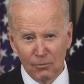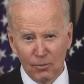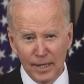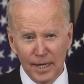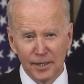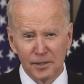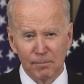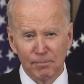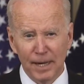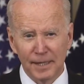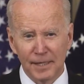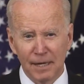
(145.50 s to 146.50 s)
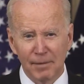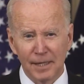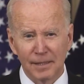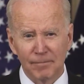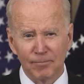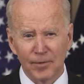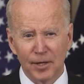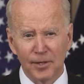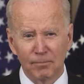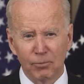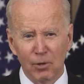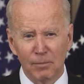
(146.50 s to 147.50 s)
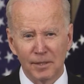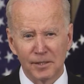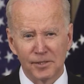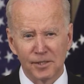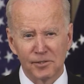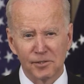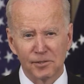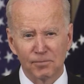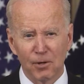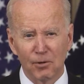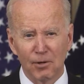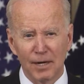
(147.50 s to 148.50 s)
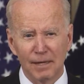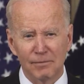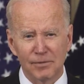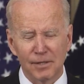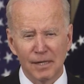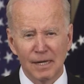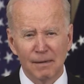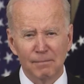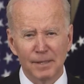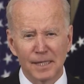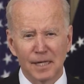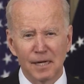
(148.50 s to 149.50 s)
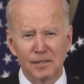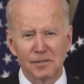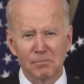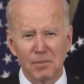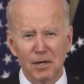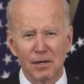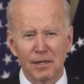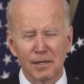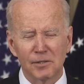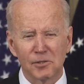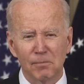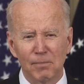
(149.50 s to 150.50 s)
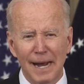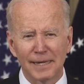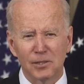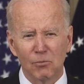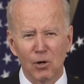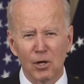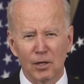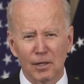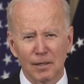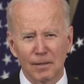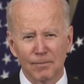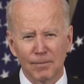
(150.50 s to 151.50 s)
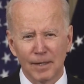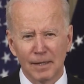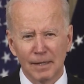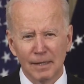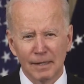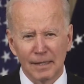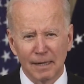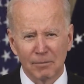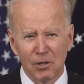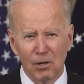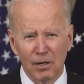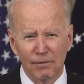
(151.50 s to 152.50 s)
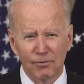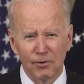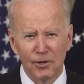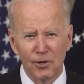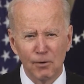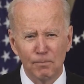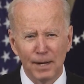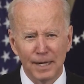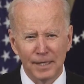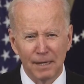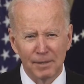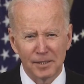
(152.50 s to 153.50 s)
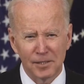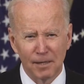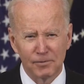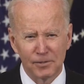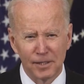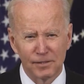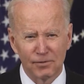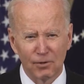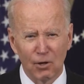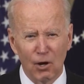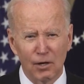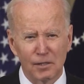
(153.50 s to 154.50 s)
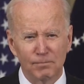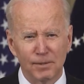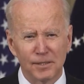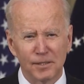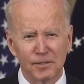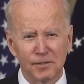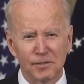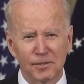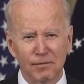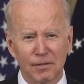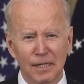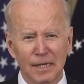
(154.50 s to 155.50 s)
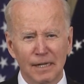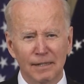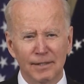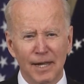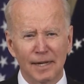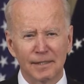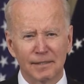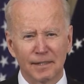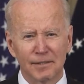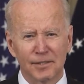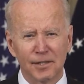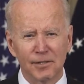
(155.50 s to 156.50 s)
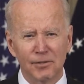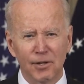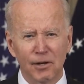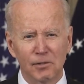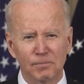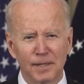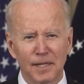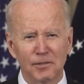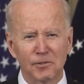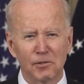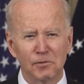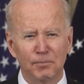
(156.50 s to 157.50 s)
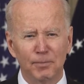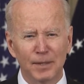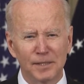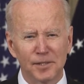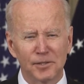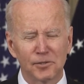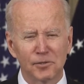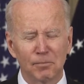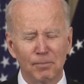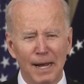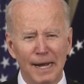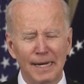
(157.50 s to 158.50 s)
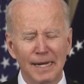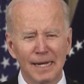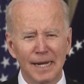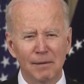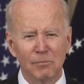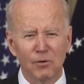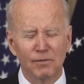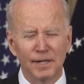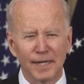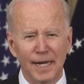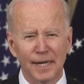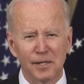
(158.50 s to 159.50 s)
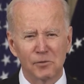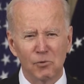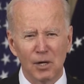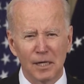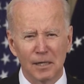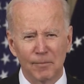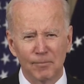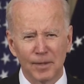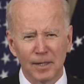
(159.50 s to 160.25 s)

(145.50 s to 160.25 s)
We ended the pandemic unemployment assistance programs because Americans are back to work. I'm calling for new pandemic subsidies for large businesses to not continue those because those businesses are back and moving again as well.